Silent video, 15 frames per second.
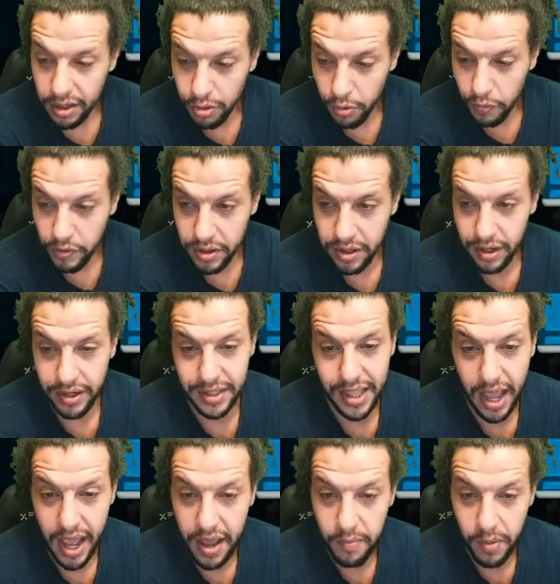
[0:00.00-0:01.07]
you do feel
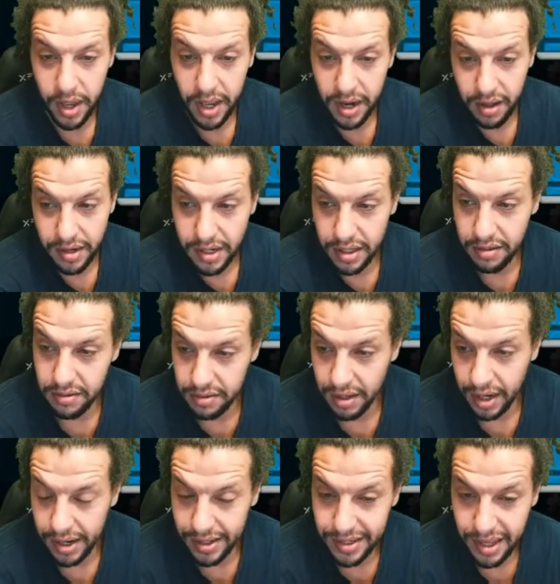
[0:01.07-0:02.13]
like damn man i need
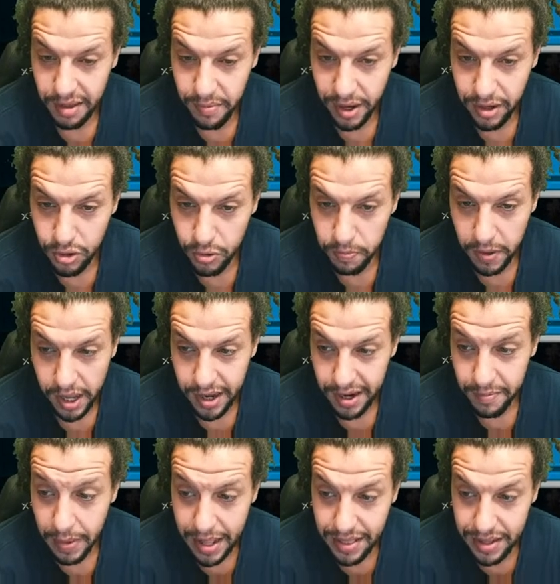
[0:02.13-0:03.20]
i need to get back into
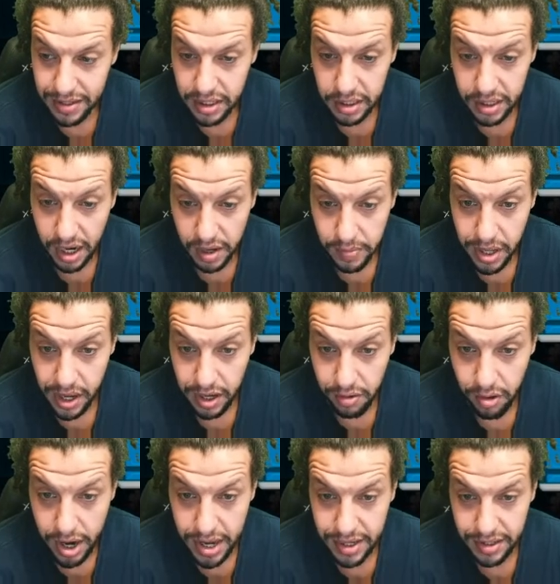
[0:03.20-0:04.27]
playing man this is gonna be a
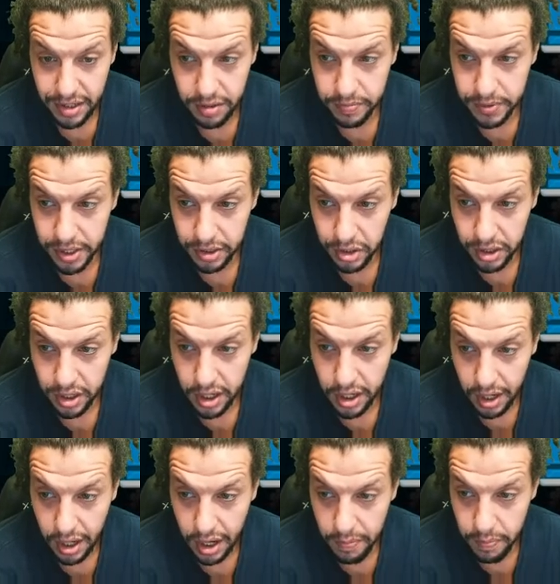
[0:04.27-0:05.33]
crazy competition
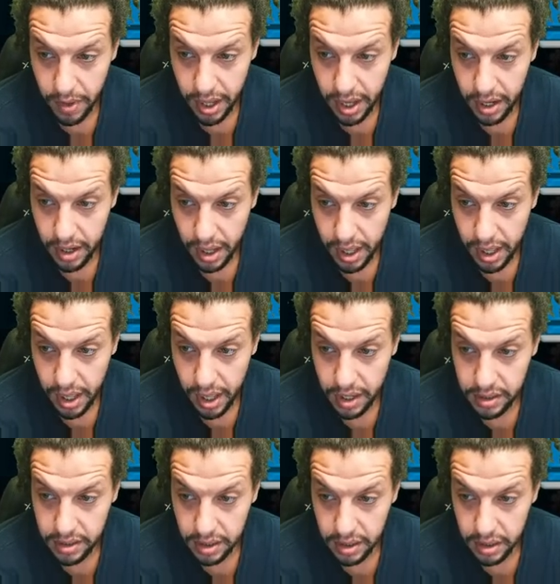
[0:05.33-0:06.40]
here clubman
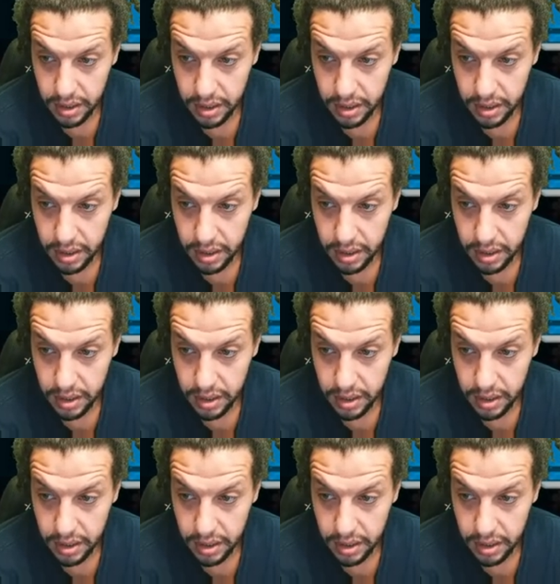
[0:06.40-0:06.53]
and